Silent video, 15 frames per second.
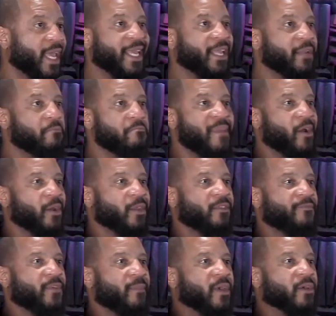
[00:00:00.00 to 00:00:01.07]
He didn't marry the
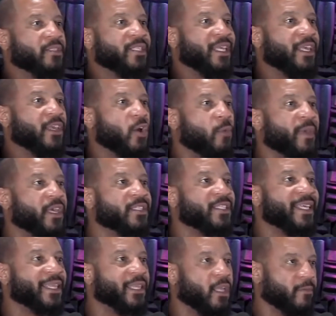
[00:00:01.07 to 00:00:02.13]
female CEO because
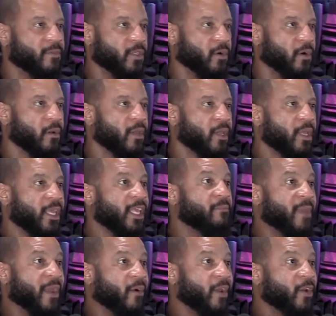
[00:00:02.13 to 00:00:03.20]
he loves her. He
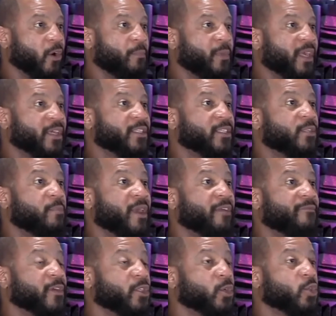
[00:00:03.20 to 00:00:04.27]
married her because it's
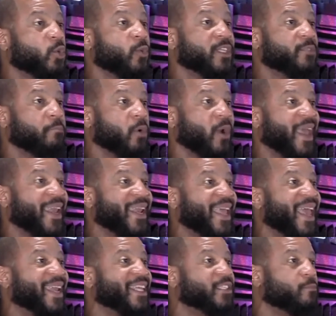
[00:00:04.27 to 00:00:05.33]
beneficial to his brand
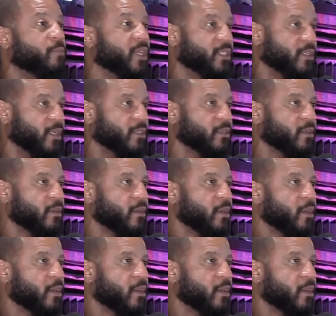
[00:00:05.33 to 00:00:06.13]
and his business.